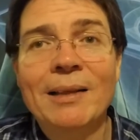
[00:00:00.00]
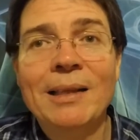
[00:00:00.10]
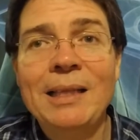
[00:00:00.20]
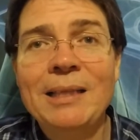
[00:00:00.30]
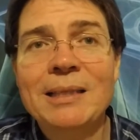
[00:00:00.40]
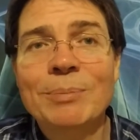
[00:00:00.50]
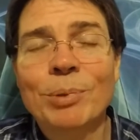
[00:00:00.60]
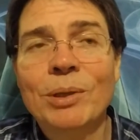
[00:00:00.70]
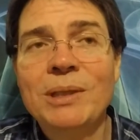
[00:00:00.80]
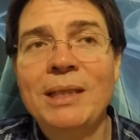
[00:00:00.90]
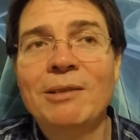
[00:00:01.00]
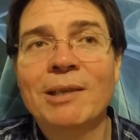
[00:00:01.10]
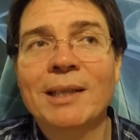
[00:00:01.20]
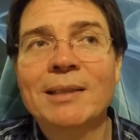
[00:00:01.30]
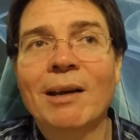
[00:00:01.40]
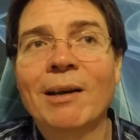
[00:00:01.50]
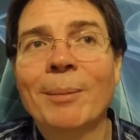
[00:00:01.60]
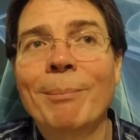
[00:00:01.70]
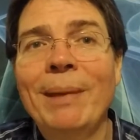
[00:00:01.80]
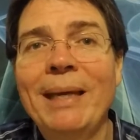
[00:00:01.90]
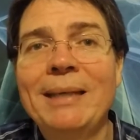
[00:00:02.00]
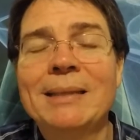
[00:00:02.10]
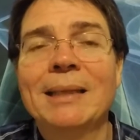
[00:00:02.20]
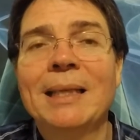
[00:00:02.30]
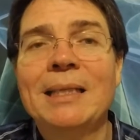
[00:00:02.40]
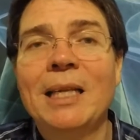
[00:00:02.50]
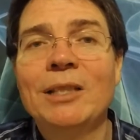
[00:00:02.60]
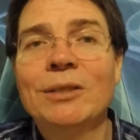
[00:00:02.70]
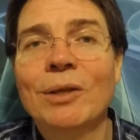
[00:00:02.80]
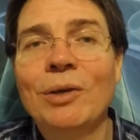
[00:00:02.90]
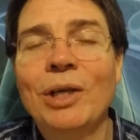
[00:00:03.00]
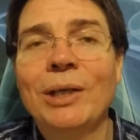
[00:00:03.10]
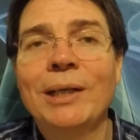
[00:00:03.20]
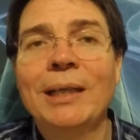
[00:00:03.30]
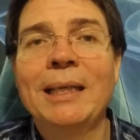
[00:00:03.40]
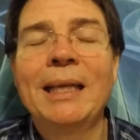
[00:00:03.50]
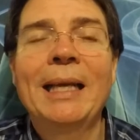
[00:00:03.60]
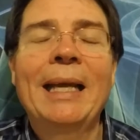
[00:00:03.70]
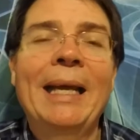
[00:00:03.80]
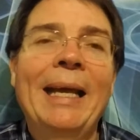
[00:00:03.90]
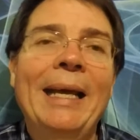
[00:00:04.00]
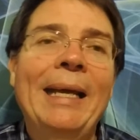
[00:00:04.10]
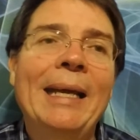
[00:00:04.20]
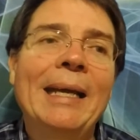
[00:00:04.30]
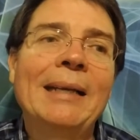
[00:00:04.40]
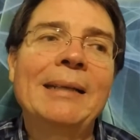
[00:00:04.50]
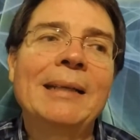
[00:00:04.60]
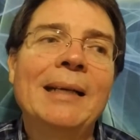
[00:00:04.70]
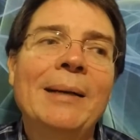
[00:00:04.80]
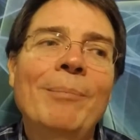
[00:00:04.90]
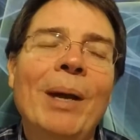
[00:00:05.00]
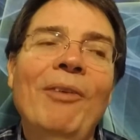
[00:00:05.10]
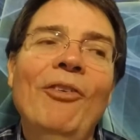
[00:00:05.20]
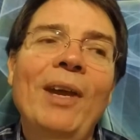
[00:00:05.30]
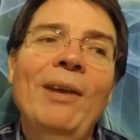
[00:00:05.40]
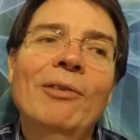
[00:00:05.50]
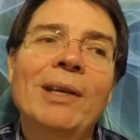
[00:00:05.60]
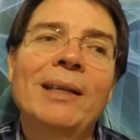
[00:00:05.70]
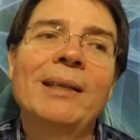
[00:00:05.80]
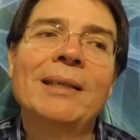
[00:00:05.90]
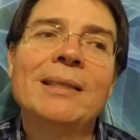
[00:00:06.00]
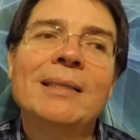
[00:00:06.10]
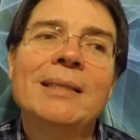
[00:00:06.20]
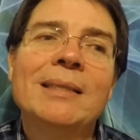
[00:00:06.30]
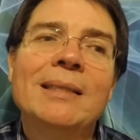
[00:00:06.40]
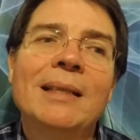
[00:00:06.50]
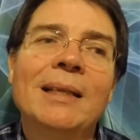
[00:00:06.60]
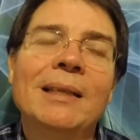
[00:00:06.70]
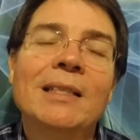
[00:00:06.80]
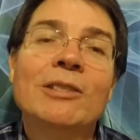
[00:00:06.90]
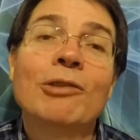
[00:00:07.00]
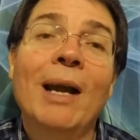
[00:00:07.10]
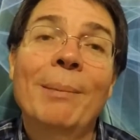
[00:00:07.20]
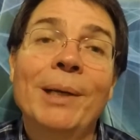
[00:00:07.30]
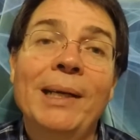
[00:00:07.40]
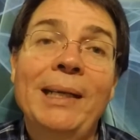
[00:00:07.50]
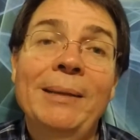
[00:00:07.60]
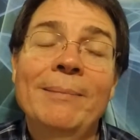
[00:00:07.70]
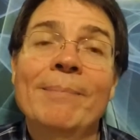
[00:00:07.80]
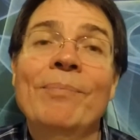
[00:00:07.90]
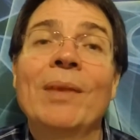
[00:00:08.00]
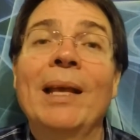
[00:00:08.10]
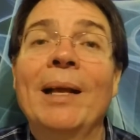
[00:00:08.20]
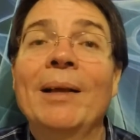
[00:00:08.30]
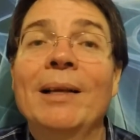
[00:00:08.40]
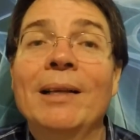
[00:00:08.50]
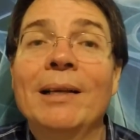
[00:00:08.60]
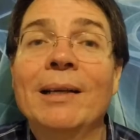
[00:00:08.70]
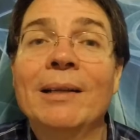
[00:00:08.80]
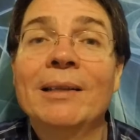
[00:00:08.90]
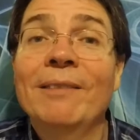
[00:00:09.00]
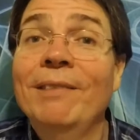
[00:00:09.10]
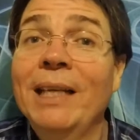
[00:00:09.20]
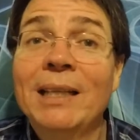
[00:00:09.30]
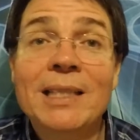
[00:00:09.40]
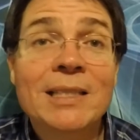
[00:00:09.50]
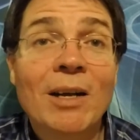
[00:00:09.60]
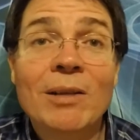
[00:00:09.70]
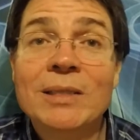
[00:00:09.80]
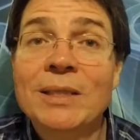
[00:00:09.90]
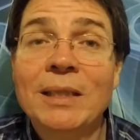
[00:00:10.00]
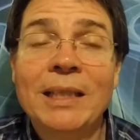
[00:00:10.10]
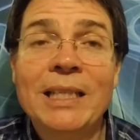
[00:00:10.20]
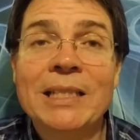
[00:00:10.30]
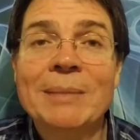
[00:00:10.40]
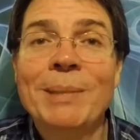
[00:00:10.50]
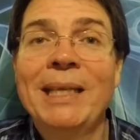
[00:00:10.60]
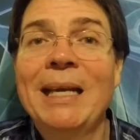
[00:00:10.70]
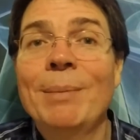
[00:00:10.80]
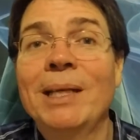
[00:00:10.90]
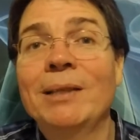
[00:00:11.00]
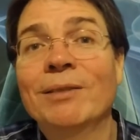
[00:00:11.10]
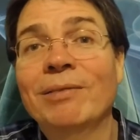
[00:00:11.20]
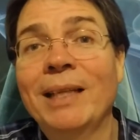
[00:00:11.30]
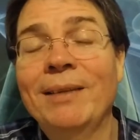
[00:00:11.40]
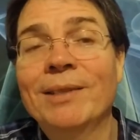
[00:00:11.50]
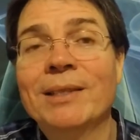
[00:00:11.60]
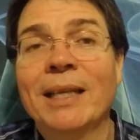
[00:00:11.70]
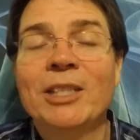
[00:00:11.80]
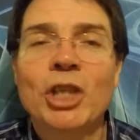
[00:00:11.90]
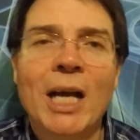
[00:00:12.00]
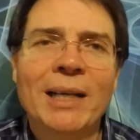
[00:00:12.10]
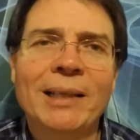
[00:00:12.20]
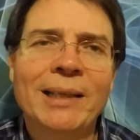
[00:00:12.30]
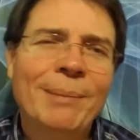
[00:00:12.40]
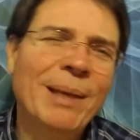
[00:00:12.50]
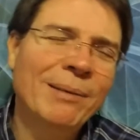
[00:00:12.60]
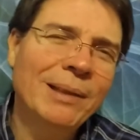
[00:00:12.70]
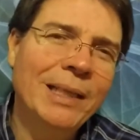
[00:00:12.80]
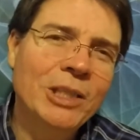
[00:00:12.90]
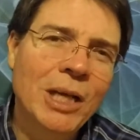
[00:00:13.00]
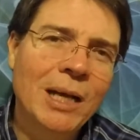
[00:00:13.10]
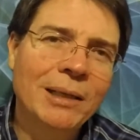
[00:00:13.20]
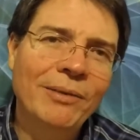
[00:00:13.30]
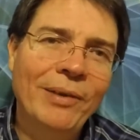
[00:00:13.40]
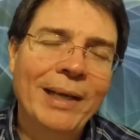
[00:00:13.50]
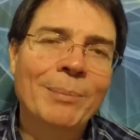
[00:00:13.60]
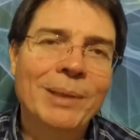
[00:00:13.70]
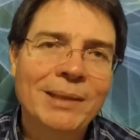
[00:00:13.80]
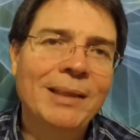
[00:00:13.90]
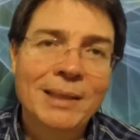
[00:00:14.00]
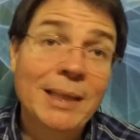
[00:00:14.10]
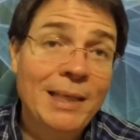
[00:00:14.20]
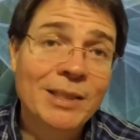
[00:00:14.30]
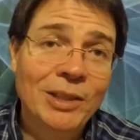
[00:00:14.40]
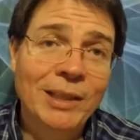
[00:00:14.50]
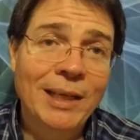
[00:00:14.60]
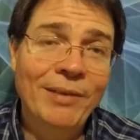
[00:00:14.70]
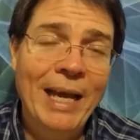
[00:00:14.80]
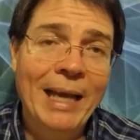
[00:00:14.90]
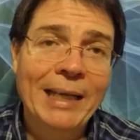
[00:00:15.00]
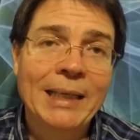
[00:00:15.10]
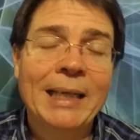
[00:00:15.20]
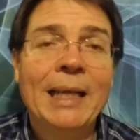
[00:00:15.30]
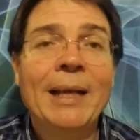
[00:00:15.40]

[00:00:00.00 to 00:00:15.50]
these protein drinks are amazing. They taste so good. And my favorite is the strawberry. The vanilla is also delicious, but they come in other flavors like chocolate. I'm not really a chocolate fan, but it tastes good. I've had it.